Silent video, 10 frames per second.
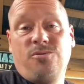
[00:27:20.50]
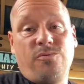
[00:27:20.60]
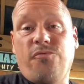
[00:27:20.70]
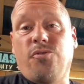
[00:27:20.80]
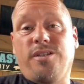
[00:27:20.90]

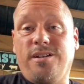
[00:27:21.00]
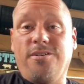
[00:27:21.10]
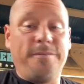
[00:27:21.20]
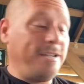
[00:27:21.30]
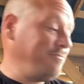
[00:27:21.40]
reverse
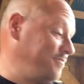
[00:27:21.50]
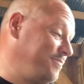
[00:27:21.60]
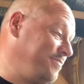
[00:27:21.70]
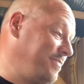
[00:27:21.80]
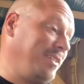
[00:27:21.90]
sear, man.
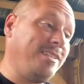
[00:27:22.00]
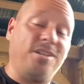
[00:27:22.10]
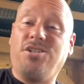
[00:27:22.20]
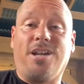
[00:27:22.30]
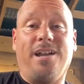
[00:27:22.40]
This
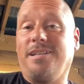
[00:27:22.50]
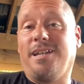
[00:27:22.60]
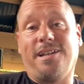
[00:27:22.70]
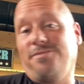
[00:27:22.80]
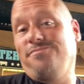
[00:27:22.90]
thing shines
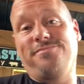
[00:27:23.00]
at it.